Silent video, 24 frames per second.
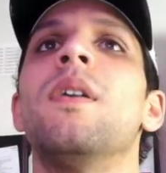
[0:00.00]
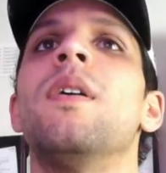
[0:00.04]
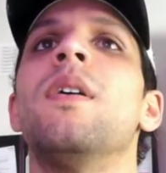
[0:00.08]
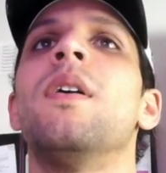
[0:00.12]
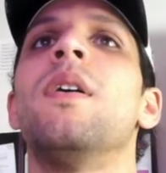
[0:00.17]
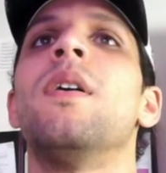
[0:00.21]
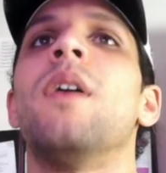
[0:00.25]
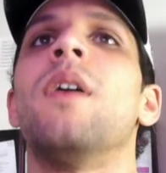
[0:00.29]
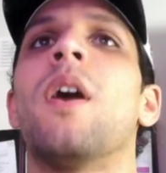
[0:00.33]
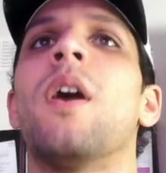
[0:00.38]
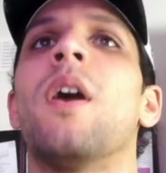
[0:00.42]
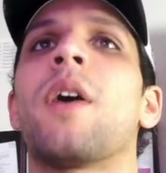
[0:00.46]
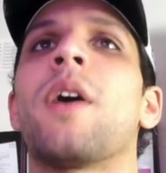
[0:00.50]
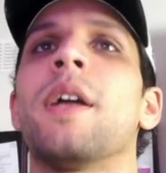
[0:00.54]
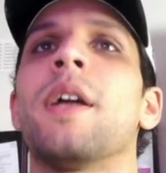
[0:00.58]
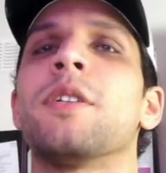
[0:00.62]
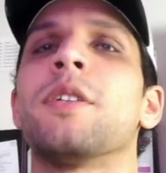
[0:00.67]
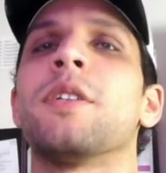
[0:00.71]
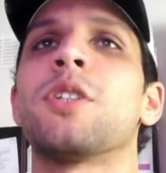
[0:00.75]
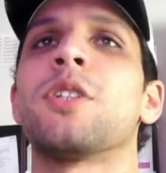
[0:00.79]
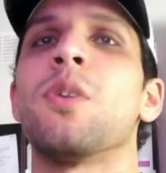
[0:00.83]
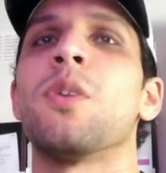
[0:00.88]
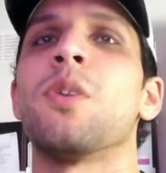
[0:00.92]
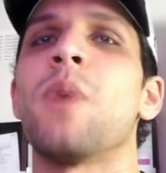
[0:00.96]
Okay,
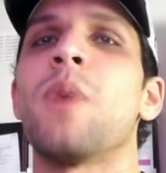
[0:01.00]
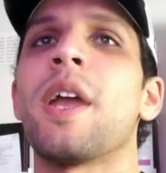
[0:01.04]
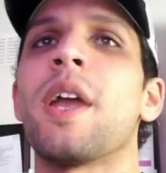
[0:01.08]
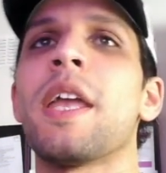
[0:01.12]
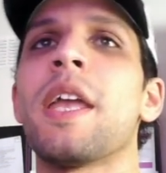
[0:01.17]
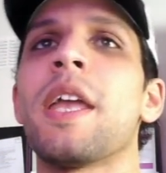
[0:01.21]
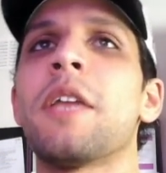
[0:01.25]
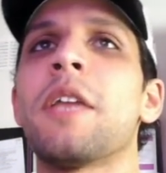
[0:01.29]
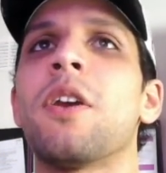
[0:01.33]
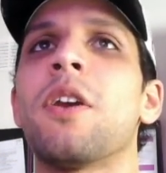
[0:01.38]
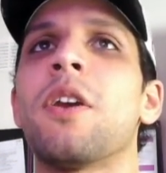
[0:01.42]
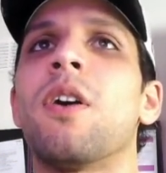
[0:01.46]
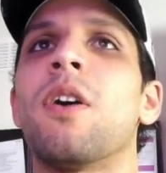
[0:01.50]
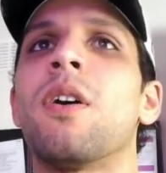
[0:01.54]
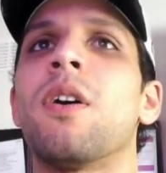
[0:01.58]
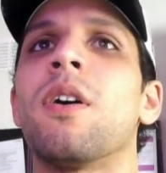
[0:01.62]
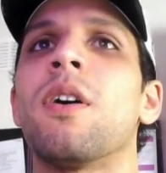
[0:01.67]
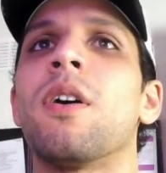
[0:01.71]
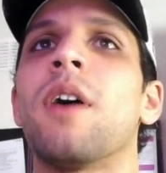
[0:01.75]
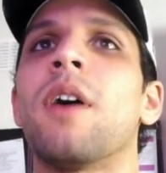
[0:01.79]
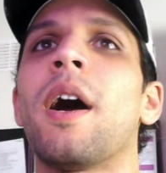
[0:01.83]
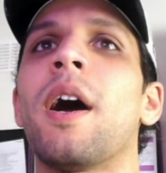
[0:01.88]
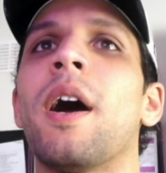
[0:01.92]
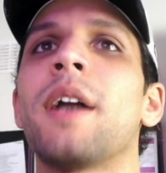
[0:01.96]
so we're in
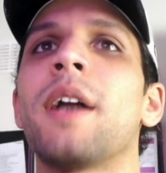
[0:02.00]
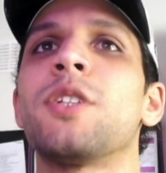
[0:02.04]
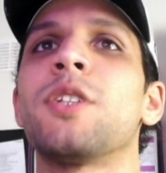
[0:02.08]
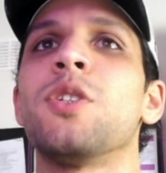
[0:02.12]
our ads.